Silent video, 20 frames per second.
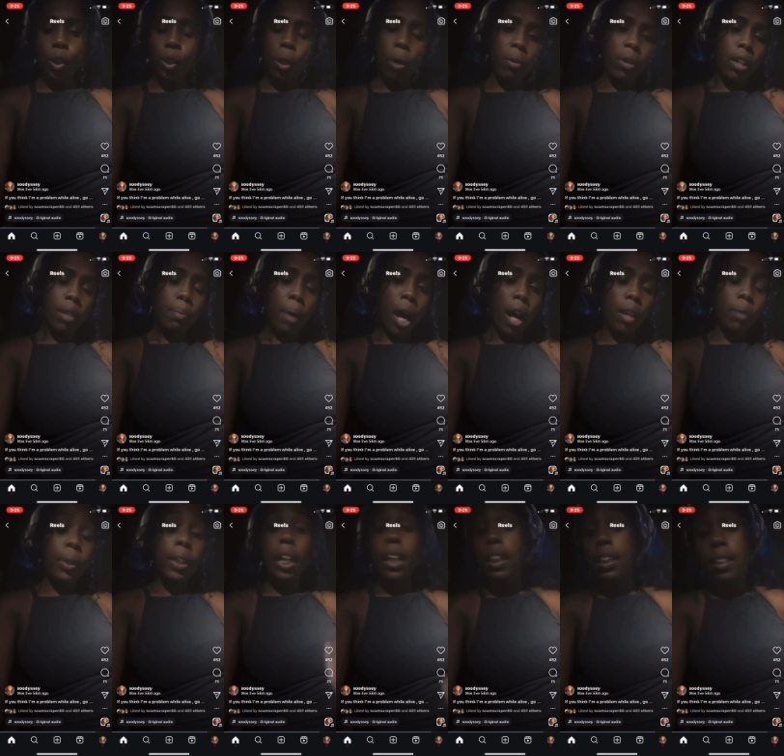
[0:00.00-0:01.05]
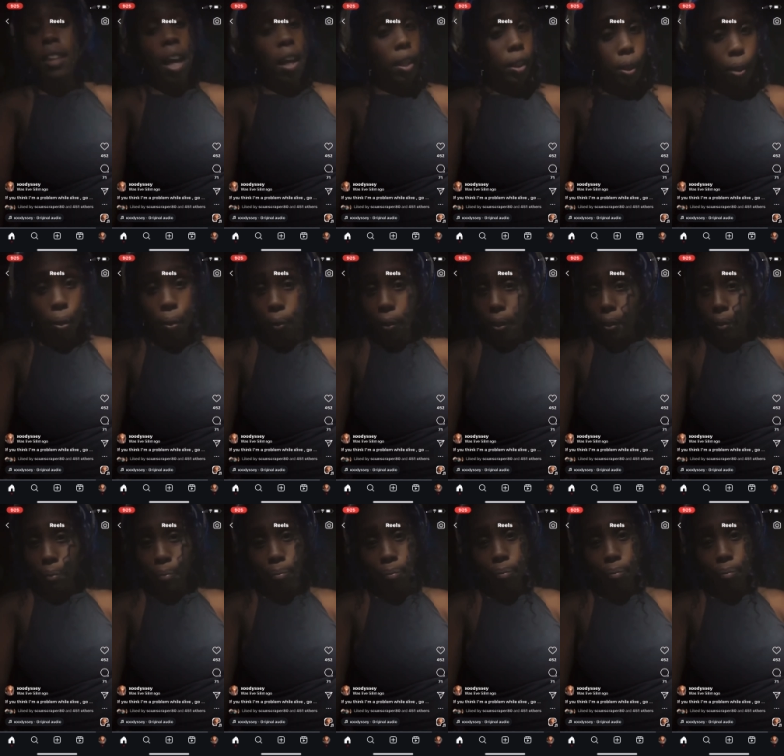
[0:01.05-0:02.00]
they're joking about Halloween. That is not a joke.